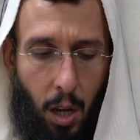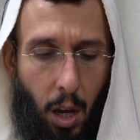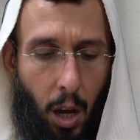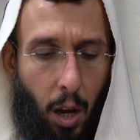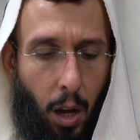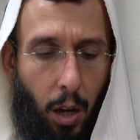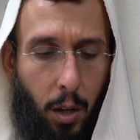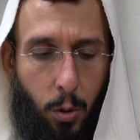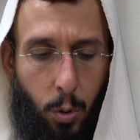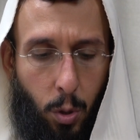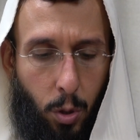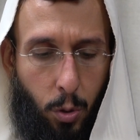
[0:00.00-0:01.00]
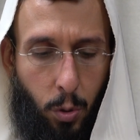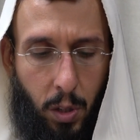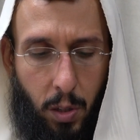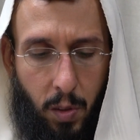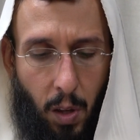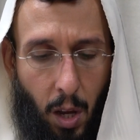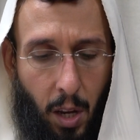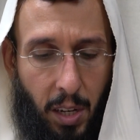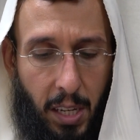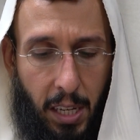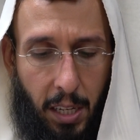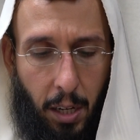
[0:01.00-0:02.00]
to this
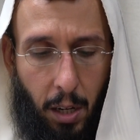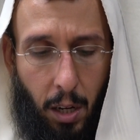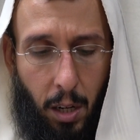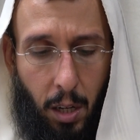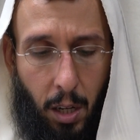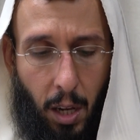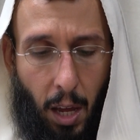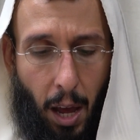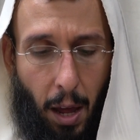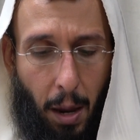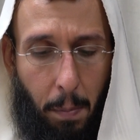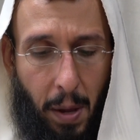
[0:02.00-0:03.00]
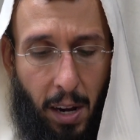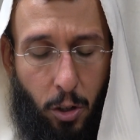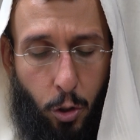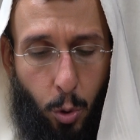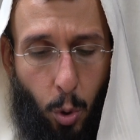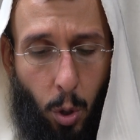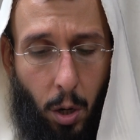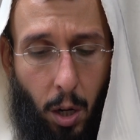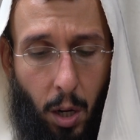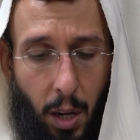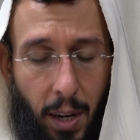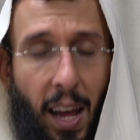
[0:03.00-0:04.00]
detail, and make sure
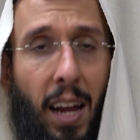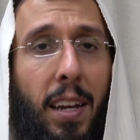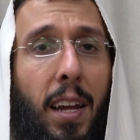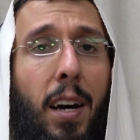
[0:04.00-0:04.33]
that